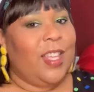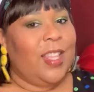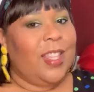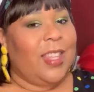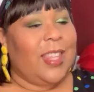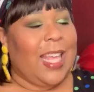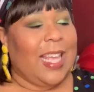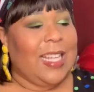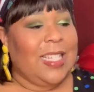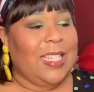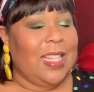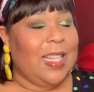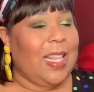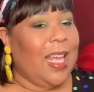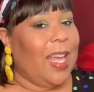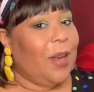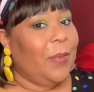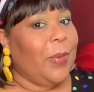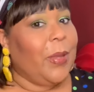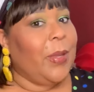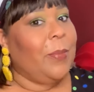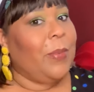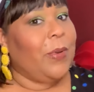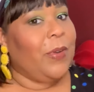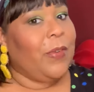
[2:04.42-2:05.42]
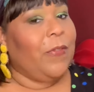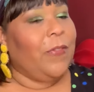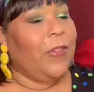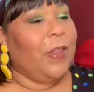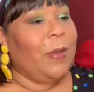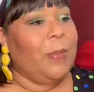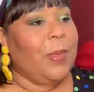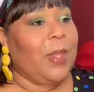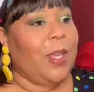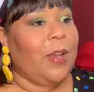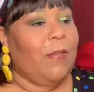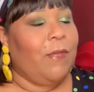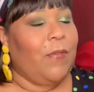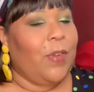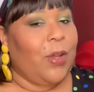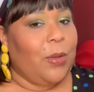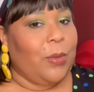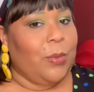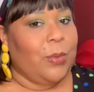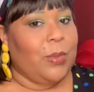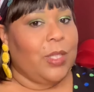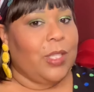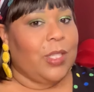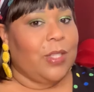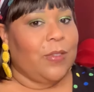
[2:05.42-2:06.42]
That's a lot of people to flip their
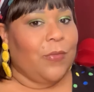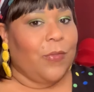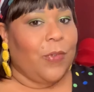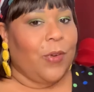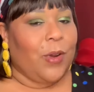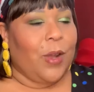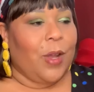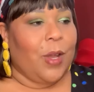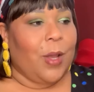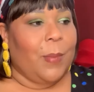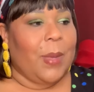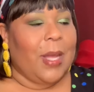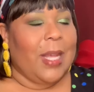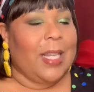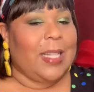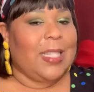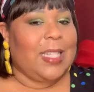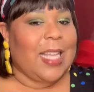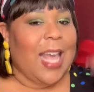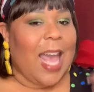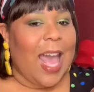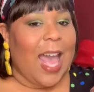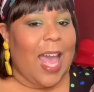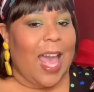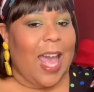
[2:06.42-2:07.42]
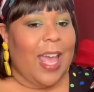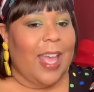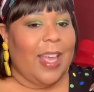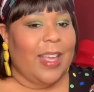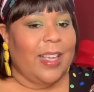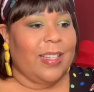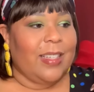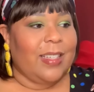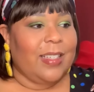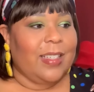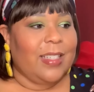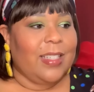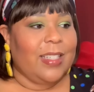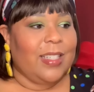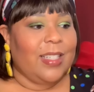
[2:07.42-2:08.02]
votes from a tie.